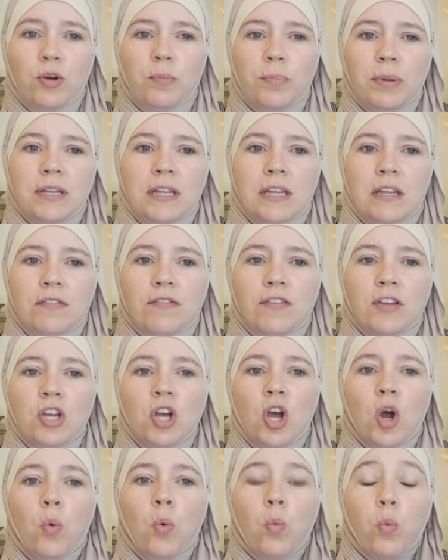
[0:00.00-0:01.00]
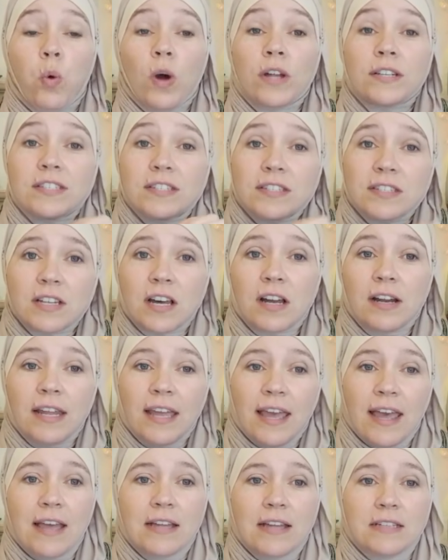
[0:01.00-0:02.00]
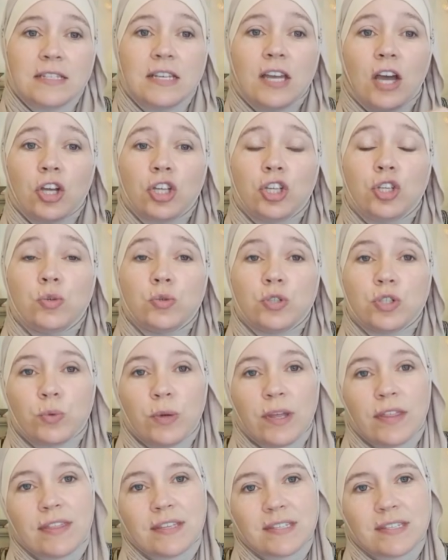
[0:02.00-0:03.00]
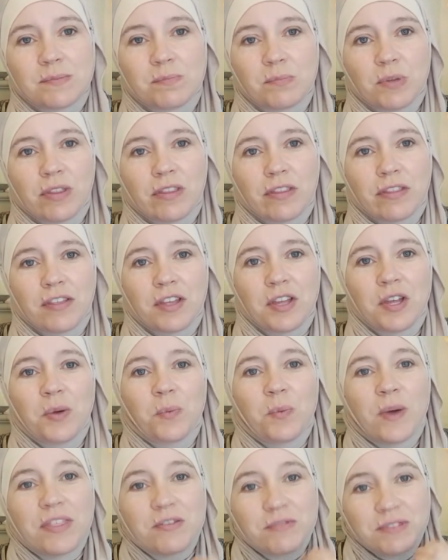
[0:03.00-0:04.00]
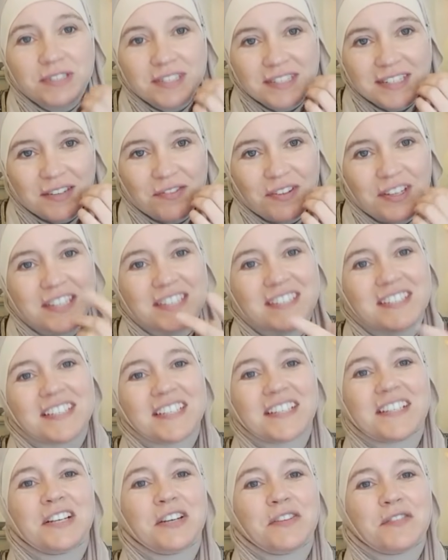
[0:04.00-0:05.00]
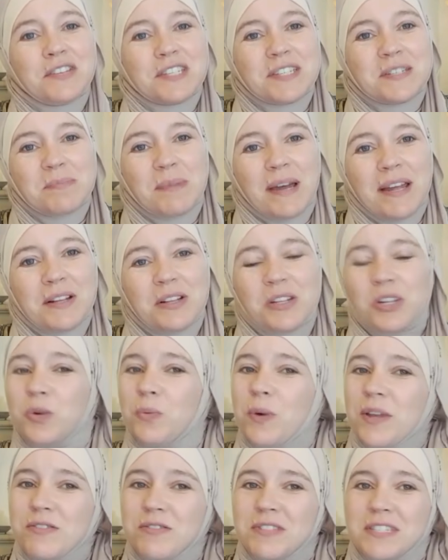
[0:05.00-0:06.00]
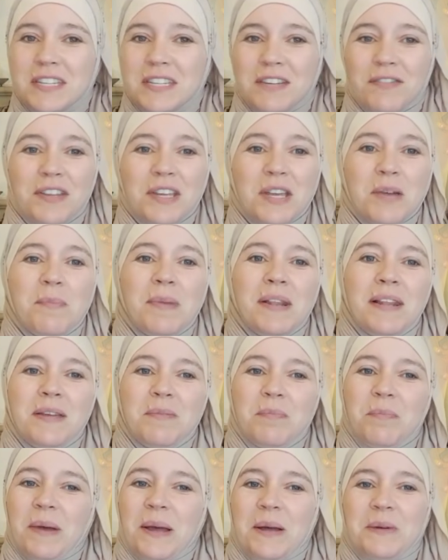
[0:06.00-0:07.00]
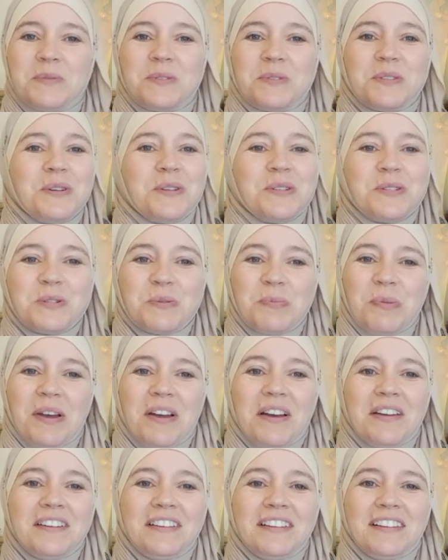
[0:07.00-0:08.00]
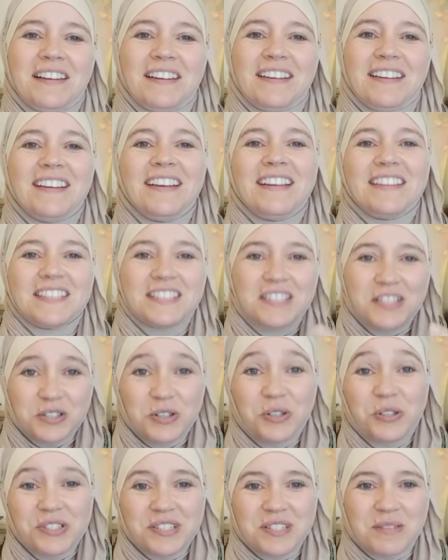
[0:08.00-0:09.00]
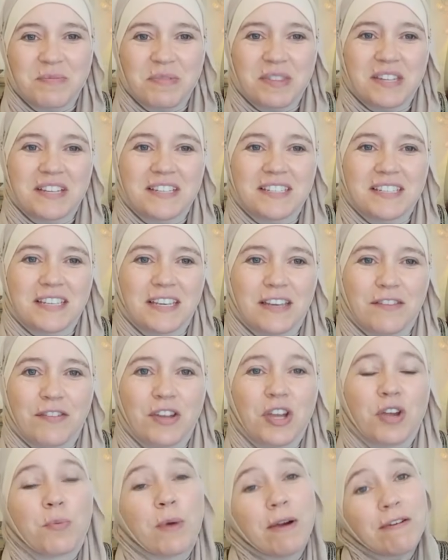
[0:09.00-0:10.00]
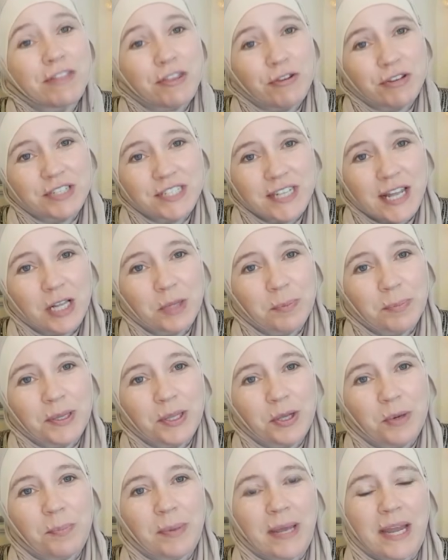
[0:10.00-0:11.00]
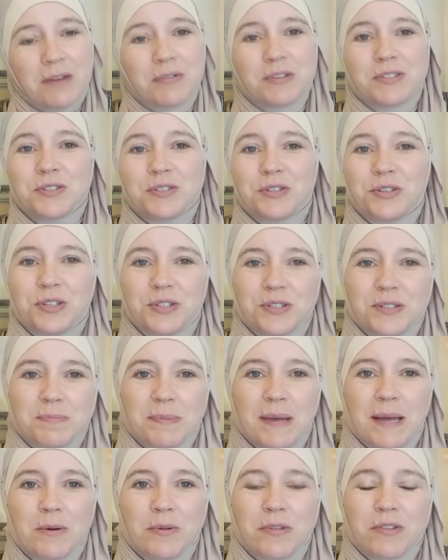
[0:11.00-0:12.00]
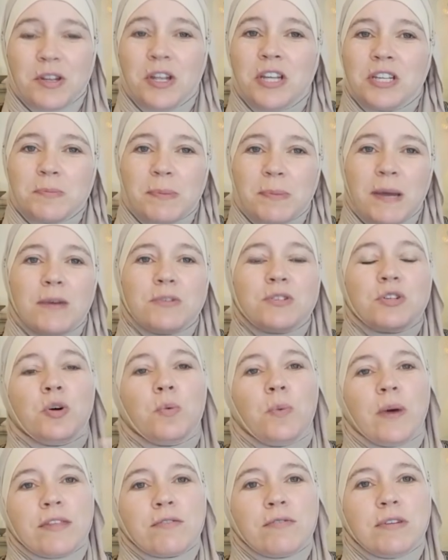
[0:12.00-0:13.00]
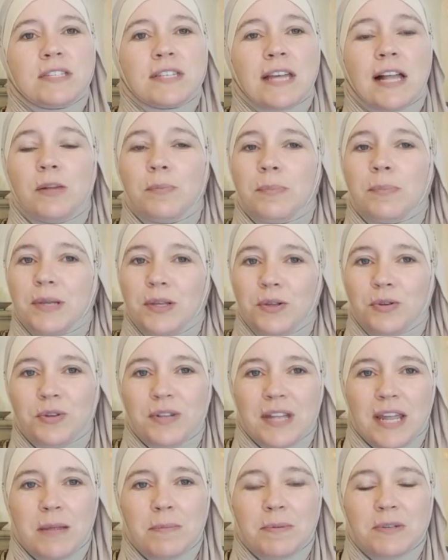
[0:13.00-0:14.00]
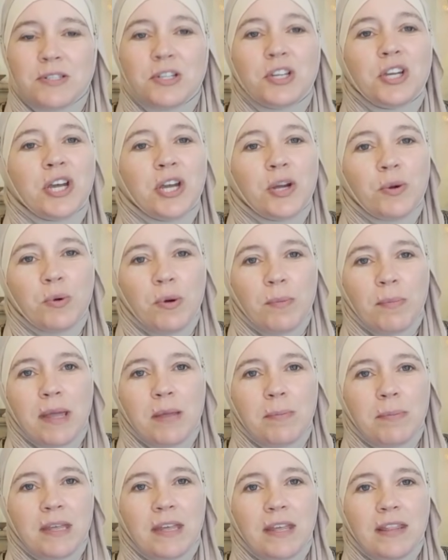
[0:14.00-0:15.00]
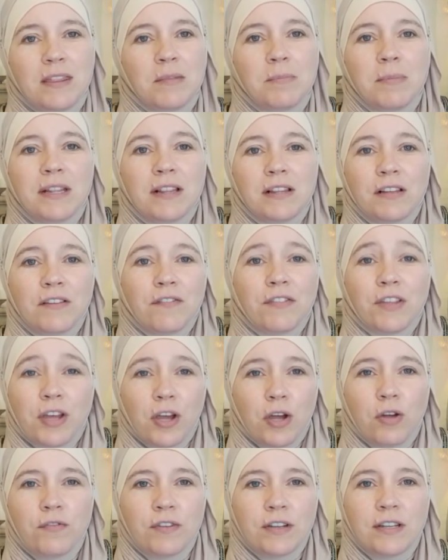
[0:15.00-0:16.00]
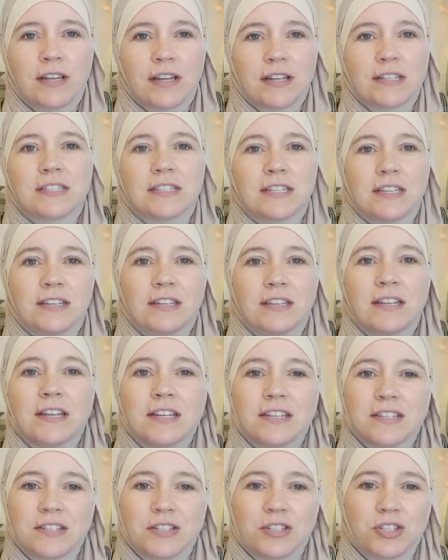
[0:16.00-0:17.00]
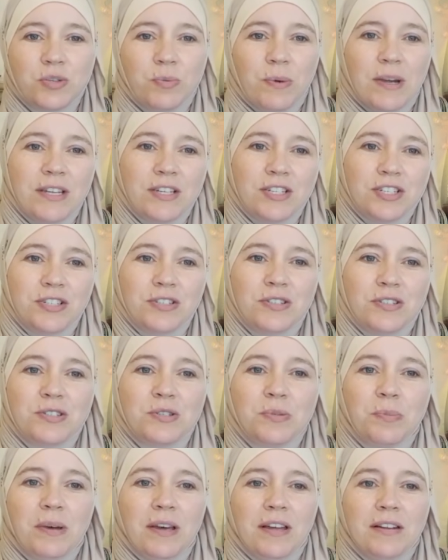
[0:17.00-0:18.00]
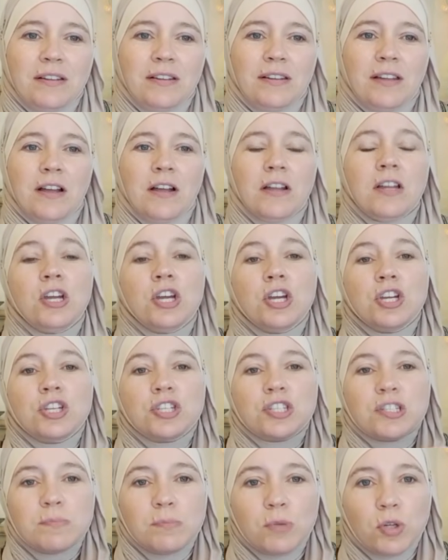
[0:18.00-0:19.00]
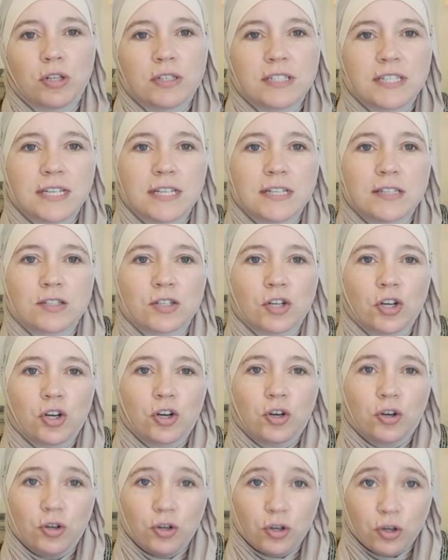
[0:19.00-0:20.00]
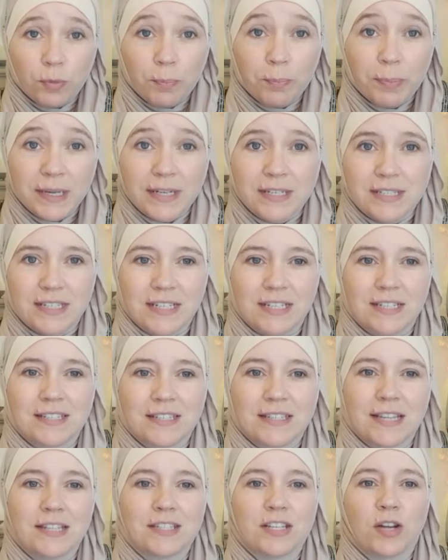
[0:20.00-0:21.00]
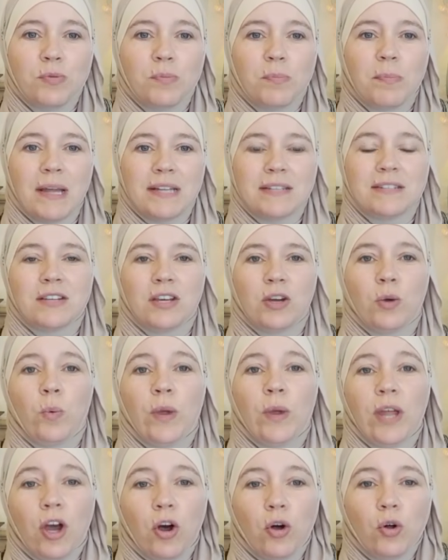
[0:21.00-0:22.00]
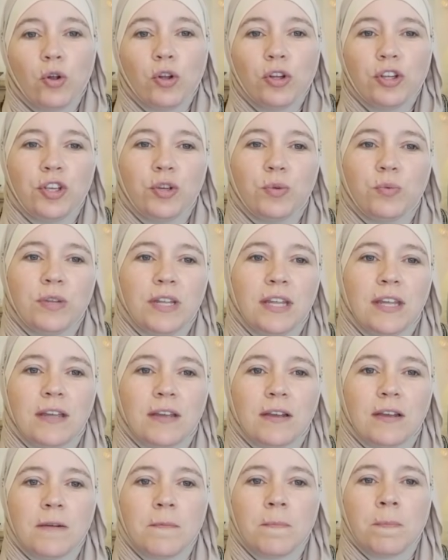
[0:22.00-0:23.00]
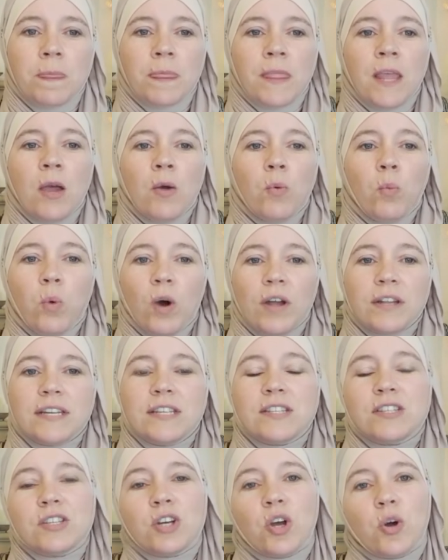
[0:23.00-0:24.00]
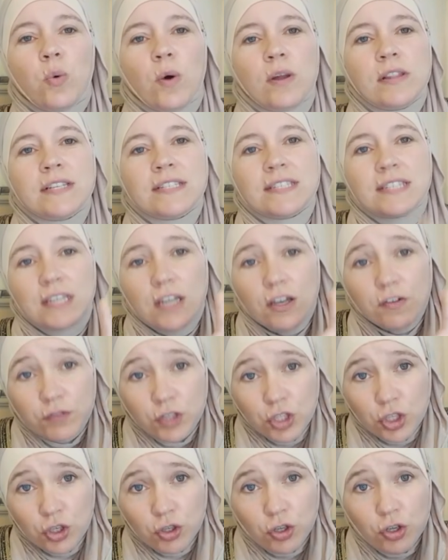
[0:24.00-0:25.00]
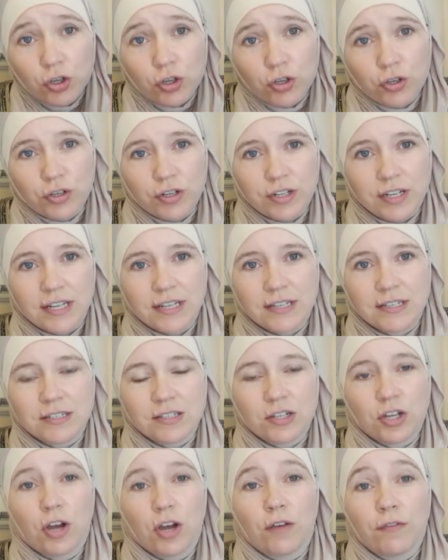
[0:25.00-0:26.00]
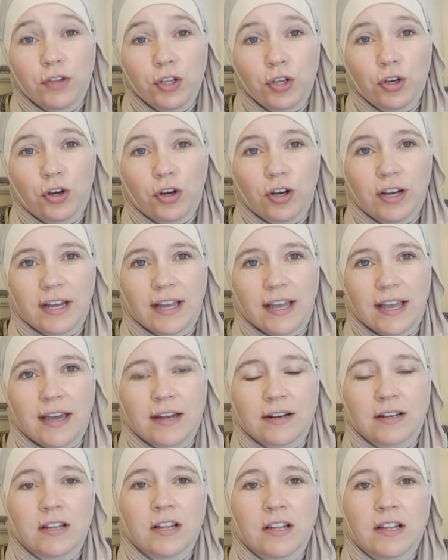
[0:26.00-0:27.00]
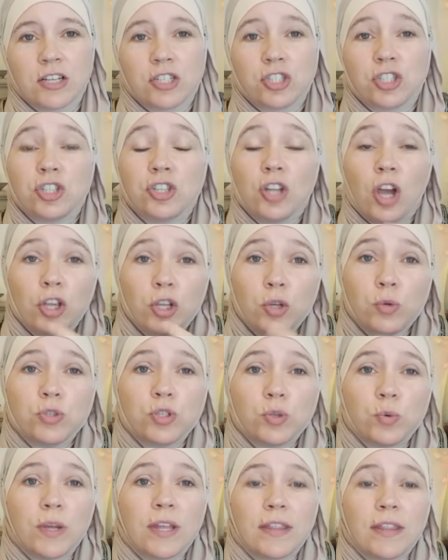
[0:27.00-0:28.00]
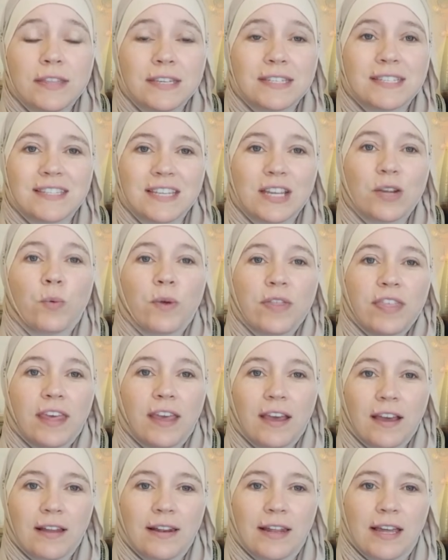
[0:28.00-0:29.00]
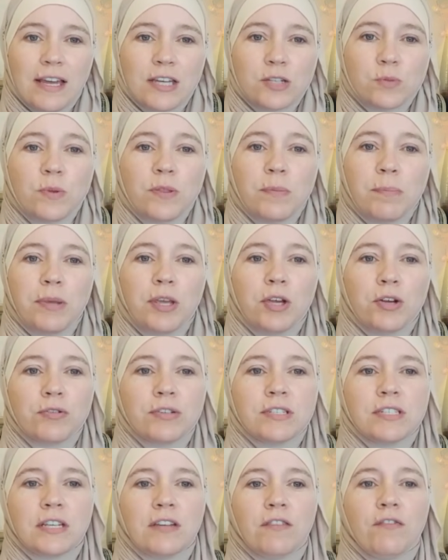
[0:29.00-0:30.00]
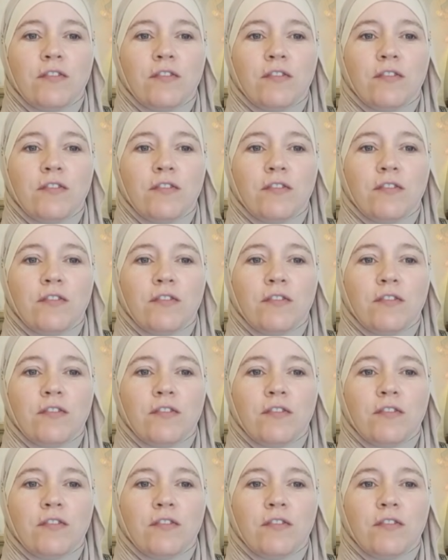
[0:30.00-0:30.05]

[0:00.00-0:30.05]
belief. What salihati are you doing this month? Whether it's giving a sadaqah of a smile or whether it's giving a million pounds, subhanallah, this is all something to give. Whether it's helping your parents or your spouse, spouse or whether it's helping your neighbours who are maybe in the middle of the COVID 19 situation, subhanallah. Small deeds or big deeds, they don't matter. We are all unique. What is the quality of your goodness, of your khair? Are you doing this thing with ikhlas, with purity?